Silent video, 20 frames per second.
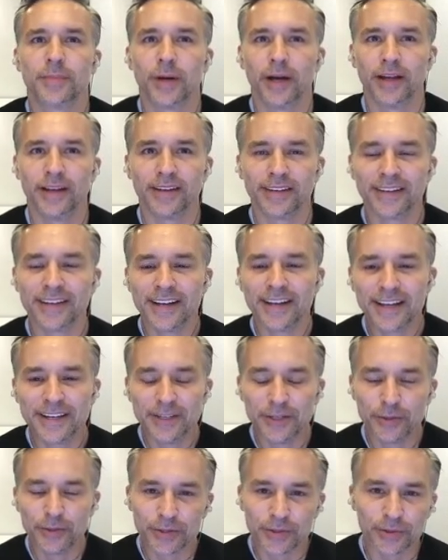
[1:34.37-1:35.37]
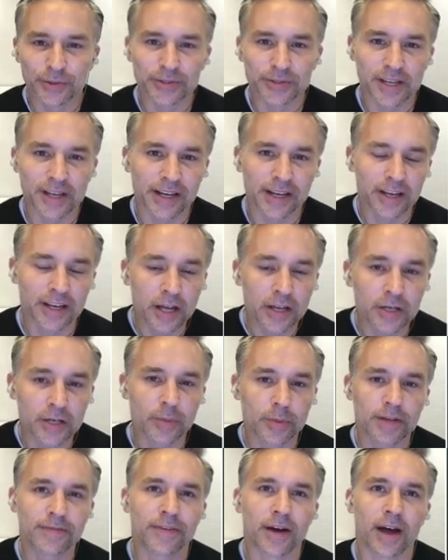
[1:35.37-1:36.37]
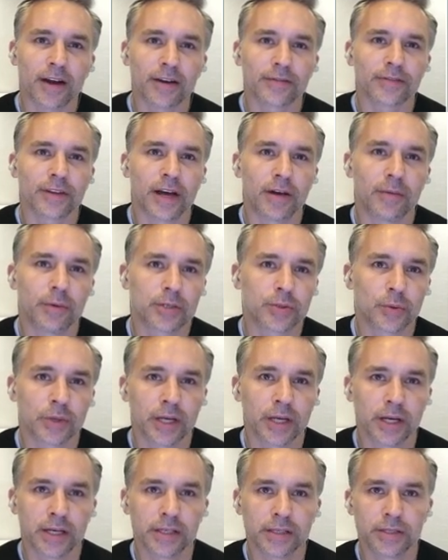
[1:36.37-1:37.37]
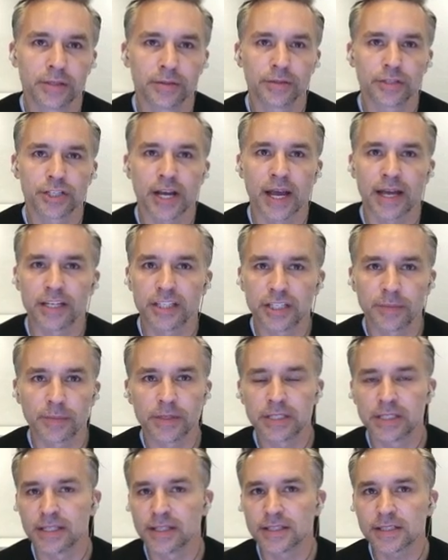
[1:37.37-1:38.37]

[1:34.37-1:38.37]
But new tools like Adobe Firefly, which we'll get into, Chat GPT.